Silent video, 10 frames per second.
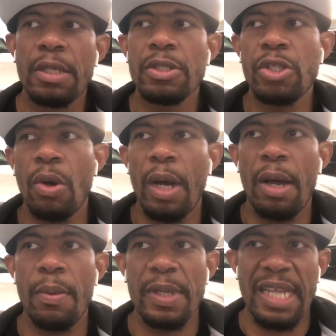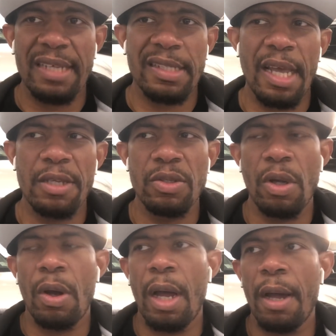So with that said, you
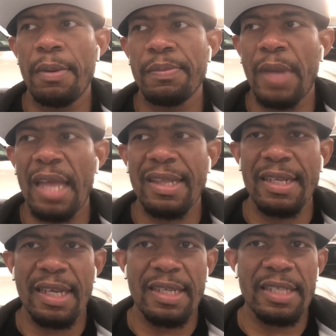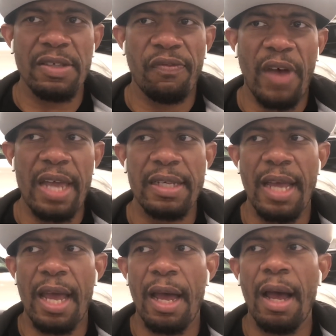know, I think that's a fight
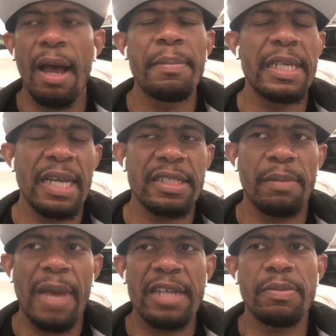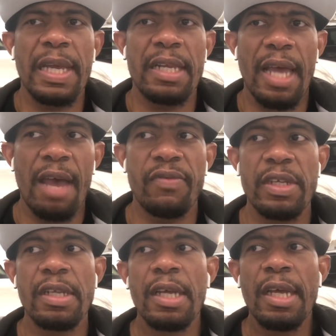that, that's a match made in
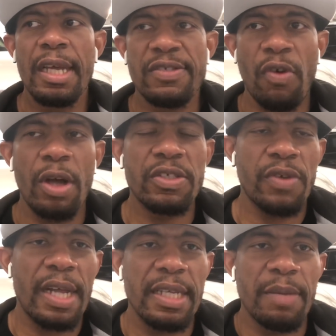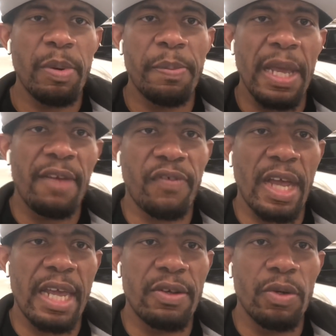heaven as far as trying to get prepared for
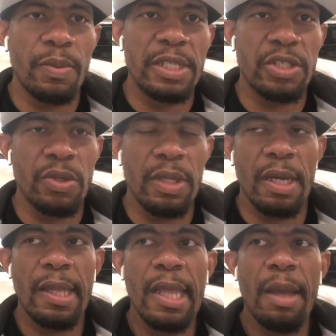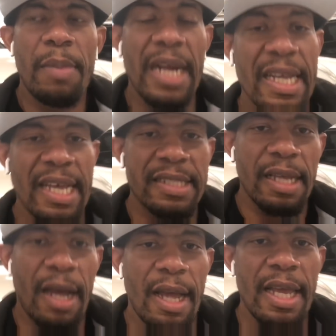Andrew Ruiz Jr. But I guess
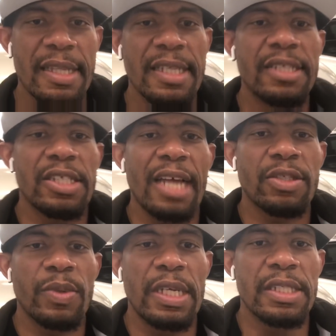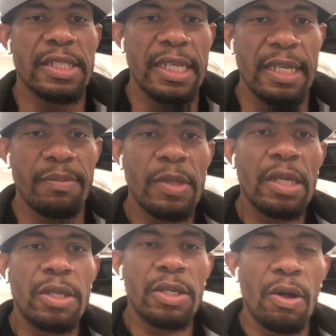Anthony Joshua and his team,
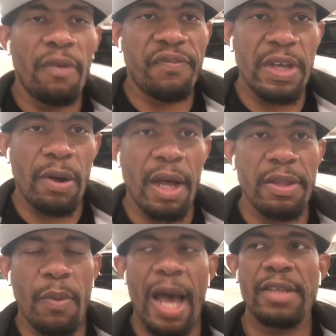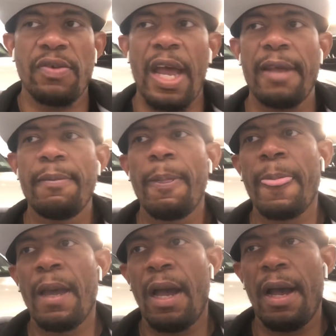you know, feel otherwise, right?
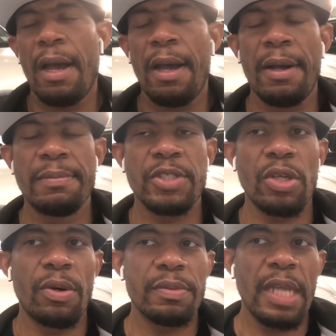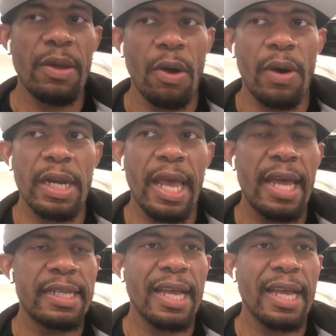So they're going ahead.